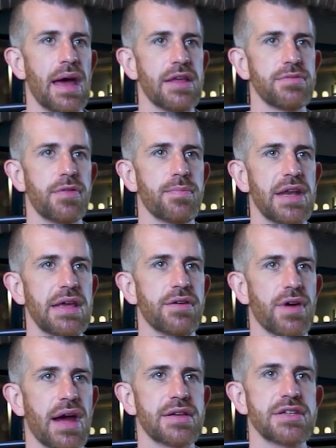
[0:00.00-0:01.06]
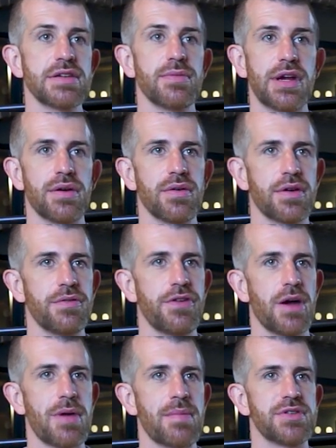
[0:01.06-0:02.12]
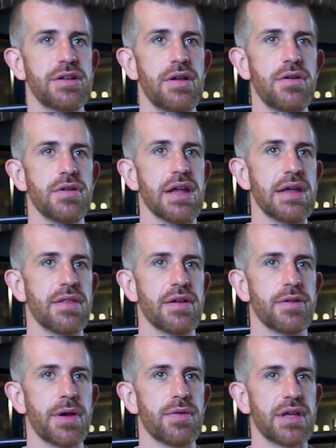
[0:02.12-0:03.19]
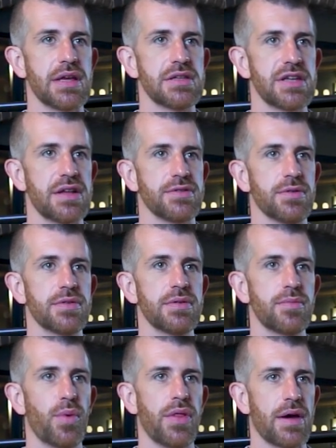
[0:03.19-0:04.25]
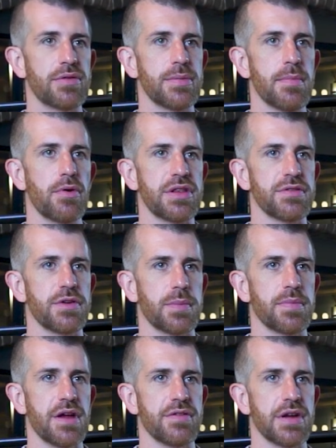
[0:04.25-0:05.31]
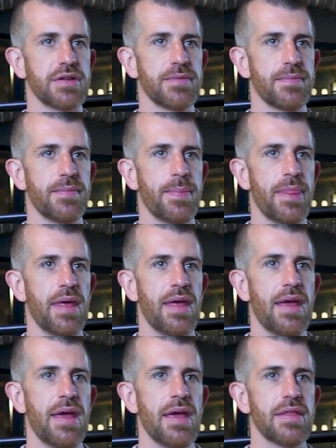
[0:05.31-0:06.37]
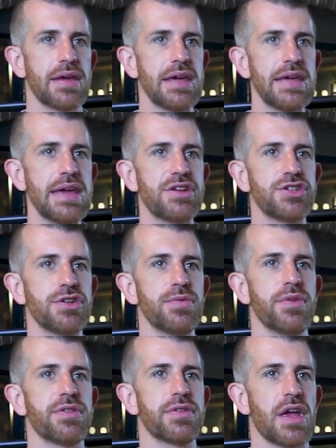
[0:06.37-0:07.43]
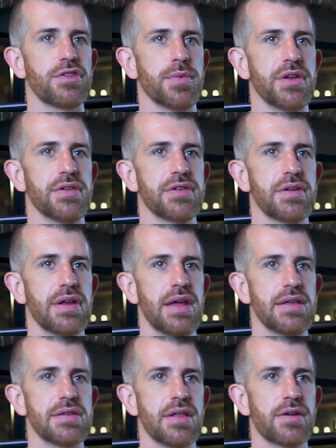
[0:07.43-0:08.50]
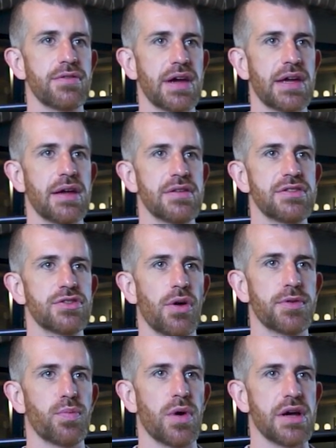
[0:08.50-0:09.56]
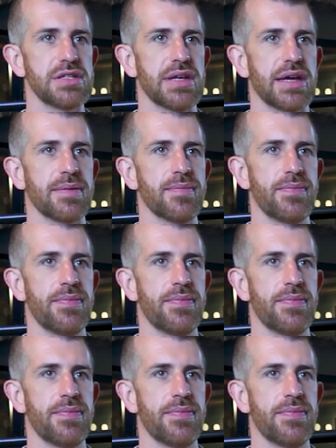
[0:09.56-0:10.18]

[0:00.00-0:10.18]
As with many cracks, we cannot confirm absolutely that a building is settled without a monitoring period. The key issue with settlement is that the cracking has stopped worsening.